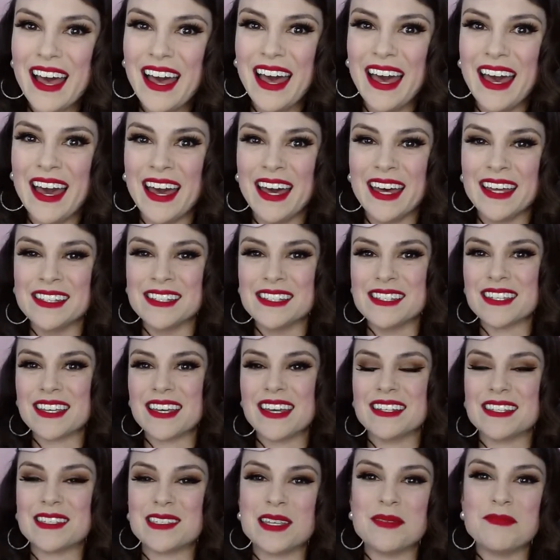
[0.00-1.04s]
And
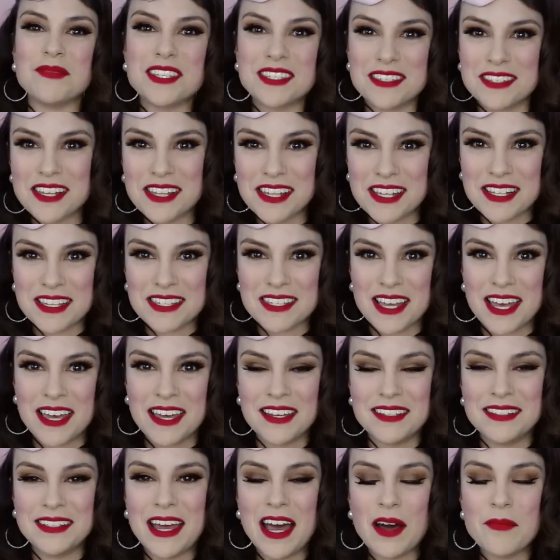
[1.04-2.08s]
it seems silly
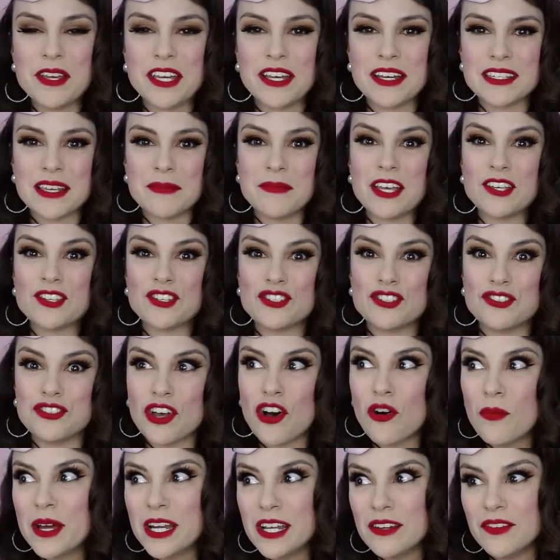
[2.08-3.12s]
saying it now because I make
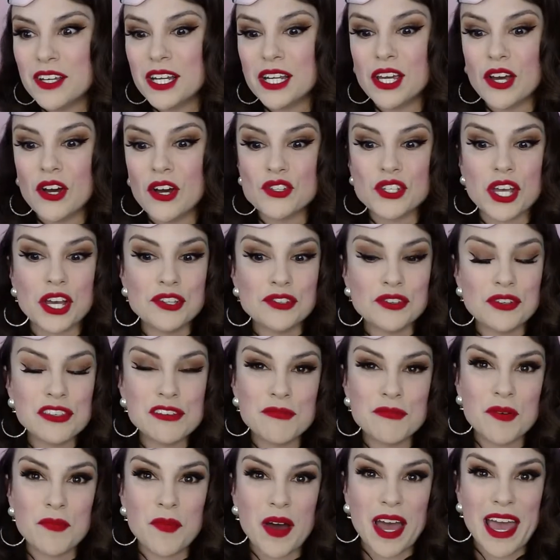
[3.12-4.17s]
so many videos. I do
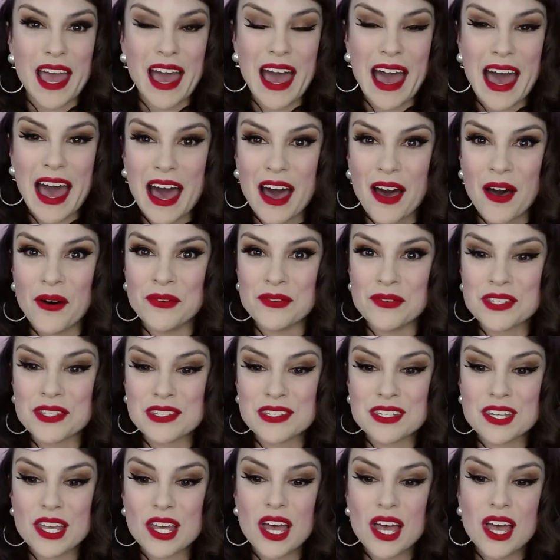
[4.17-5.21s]
them in my
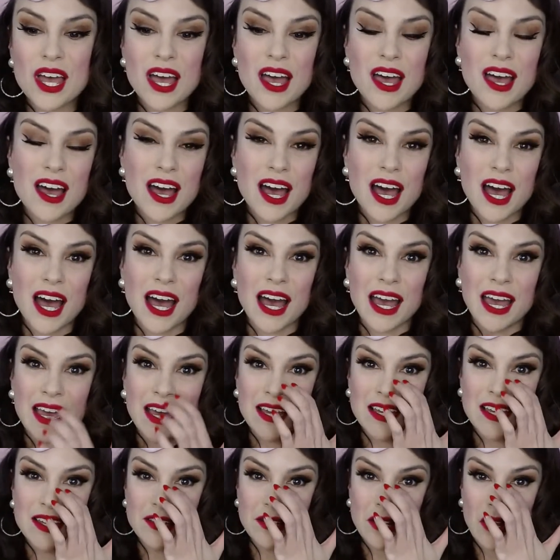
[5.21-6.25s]
house.
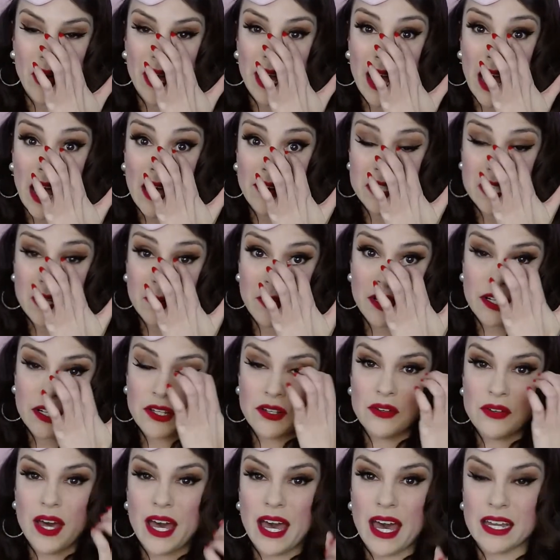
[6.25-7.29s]
I have someone
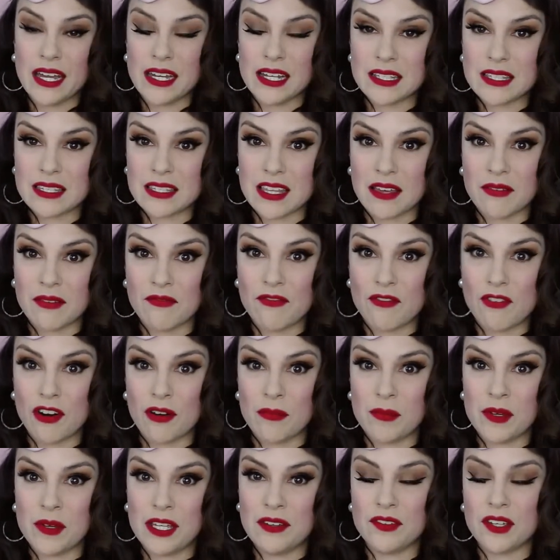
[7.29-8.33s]
who edits them
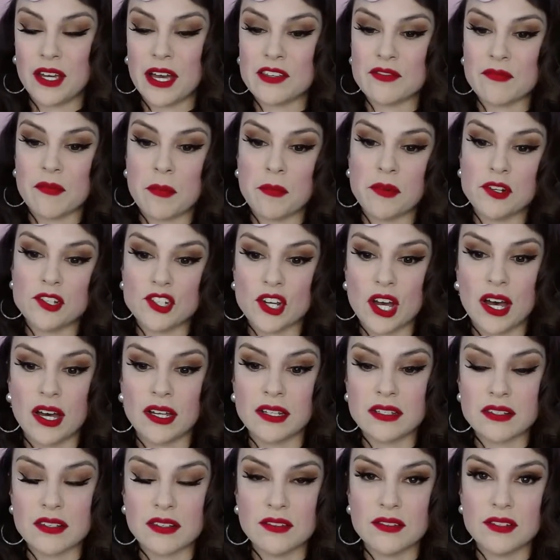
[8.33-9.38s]
for me. If you guys remember
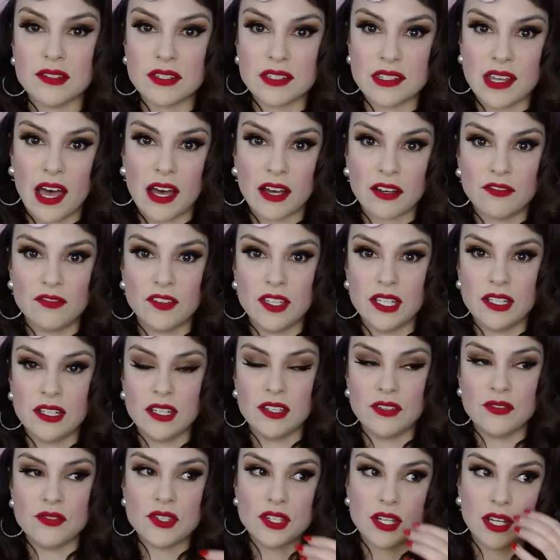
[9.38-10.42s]
John, his little sock feet,
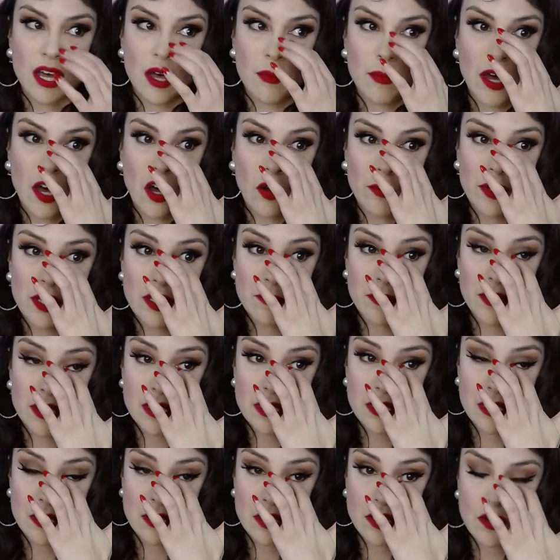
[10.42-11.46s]
he used to come help me. But
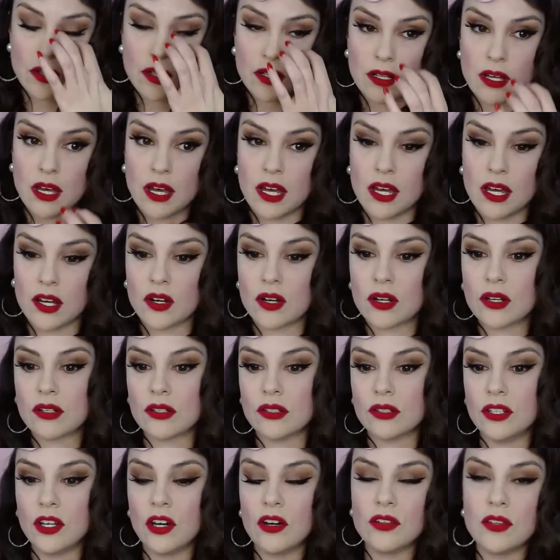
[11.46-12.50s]
since,
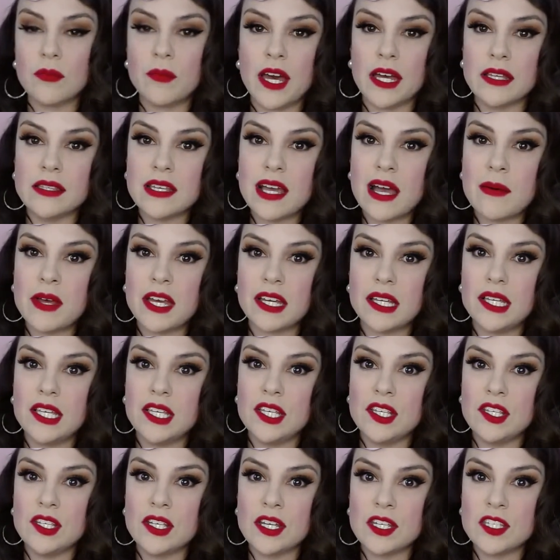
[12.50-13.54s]
the pandemic,
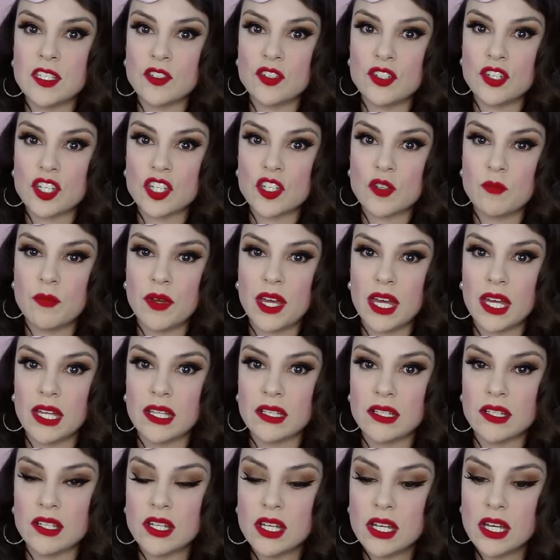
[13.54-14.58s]
he has just
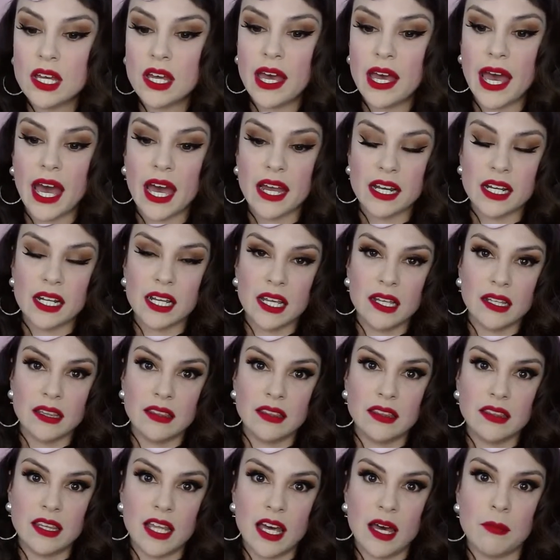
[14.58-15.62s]
been
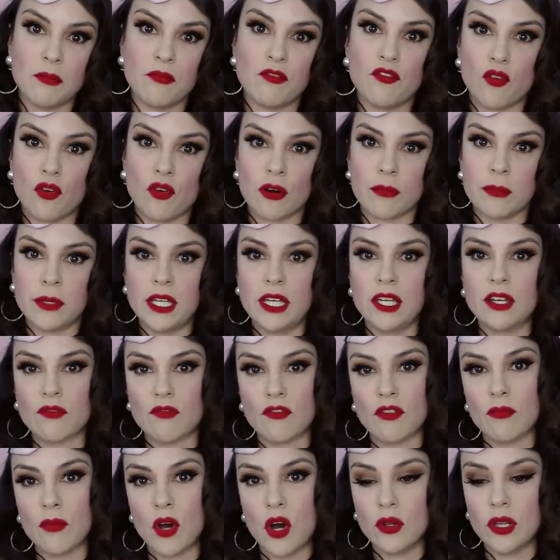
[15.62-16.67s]
editing them for me
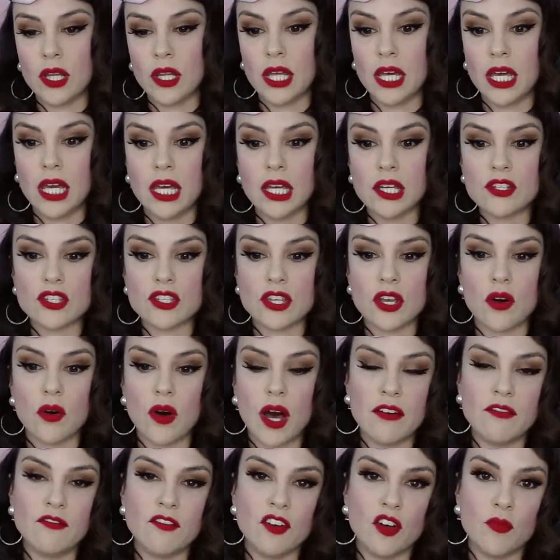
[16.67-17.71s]
remotely. So
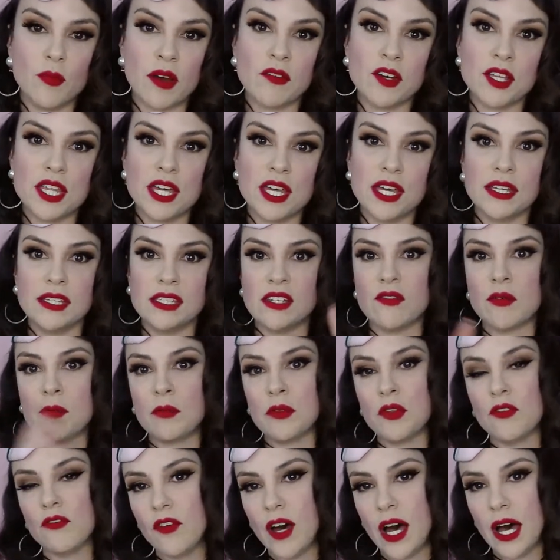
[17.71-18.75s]
I film everything, give
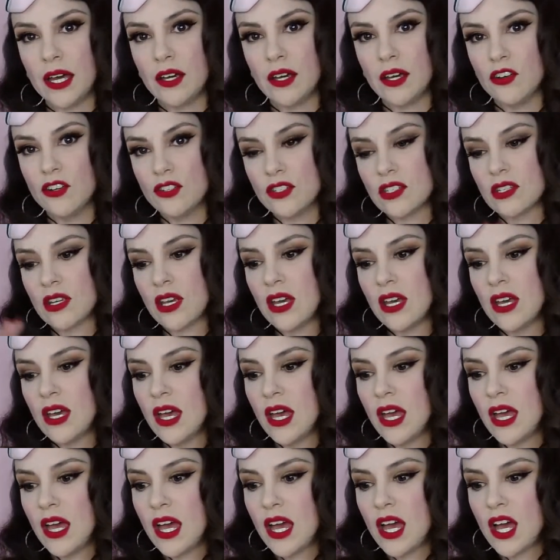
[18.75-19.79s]
him the files.
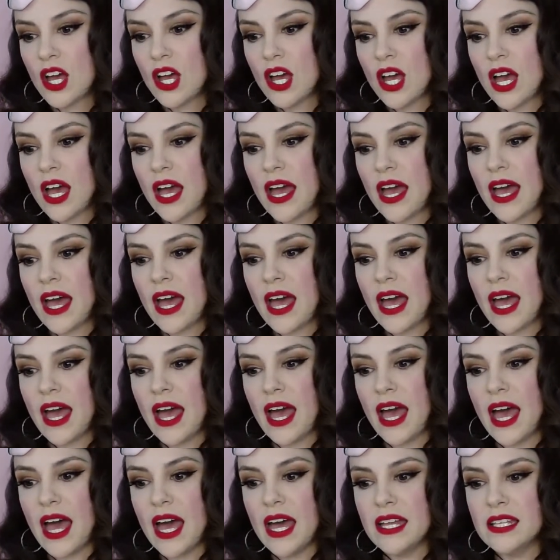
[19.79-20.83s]

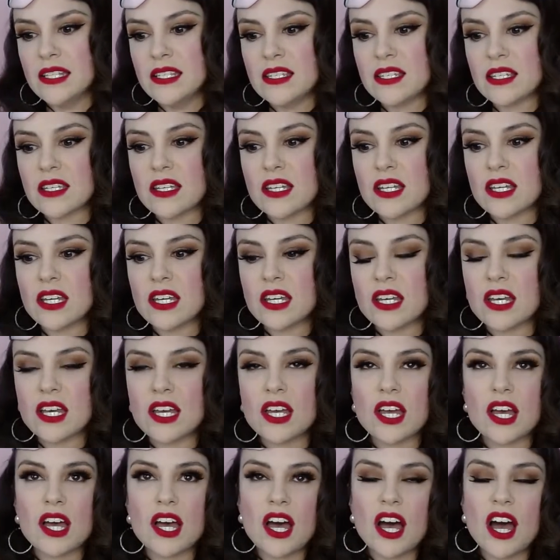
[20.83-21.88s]
And
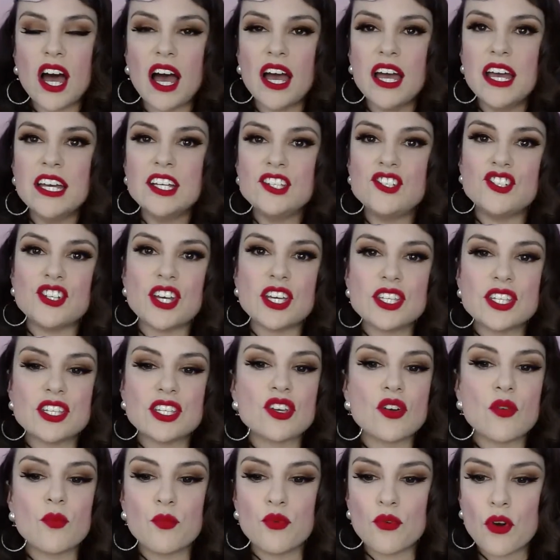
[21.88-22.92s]
it
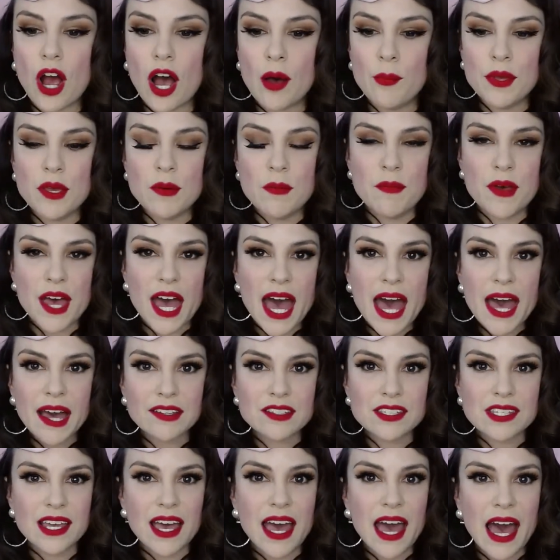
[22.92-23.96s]
just brought me
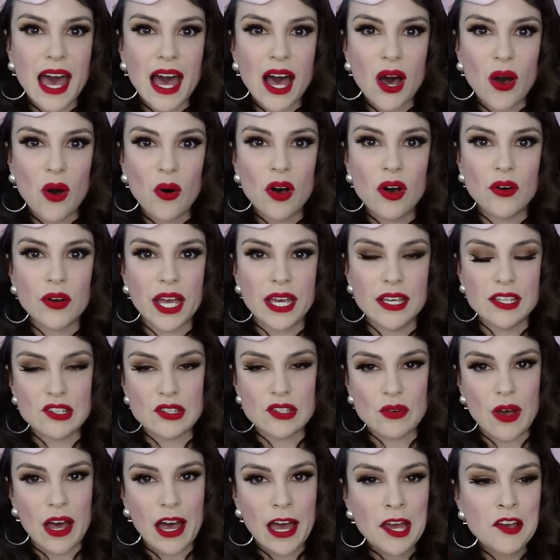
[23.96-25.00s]
back to how, okay,
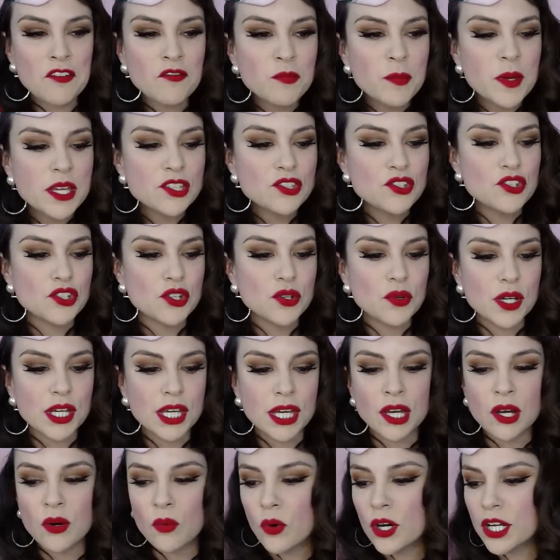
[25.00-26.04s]
so I've been
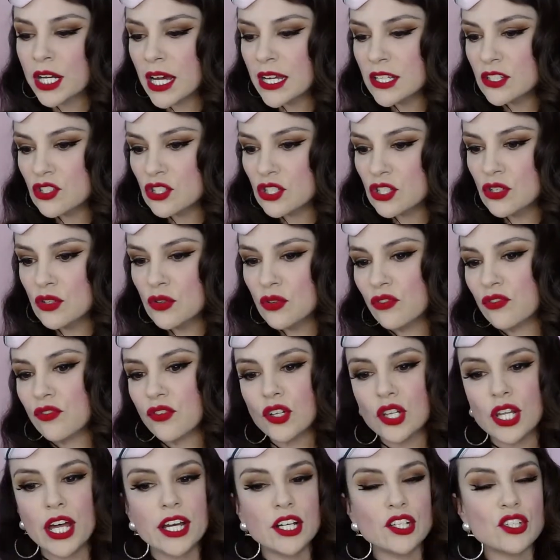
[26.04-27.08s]
doing what I do
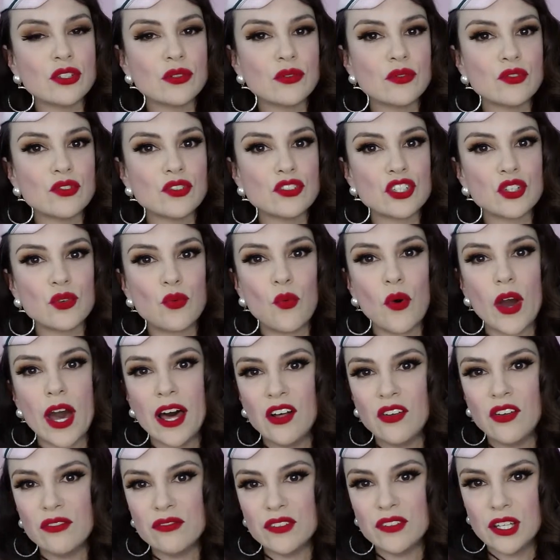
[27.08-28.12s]
for like
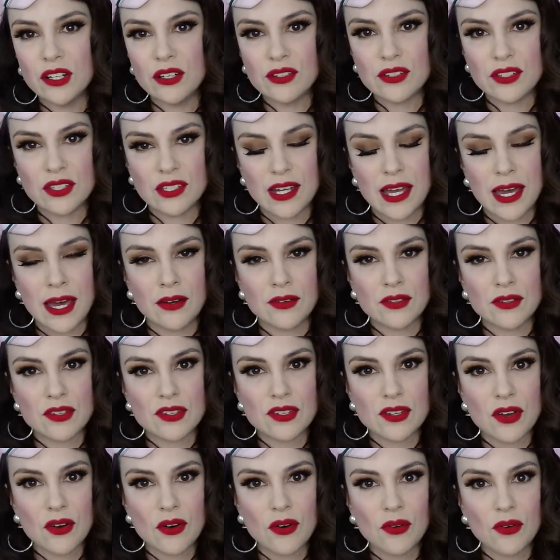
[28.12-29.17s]
12 years now.
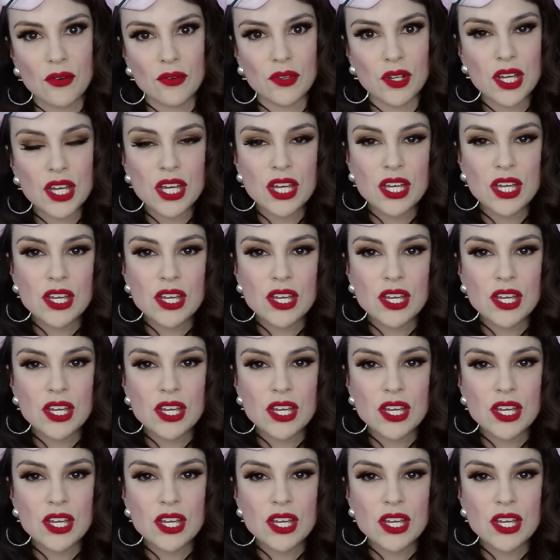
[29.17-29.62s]
So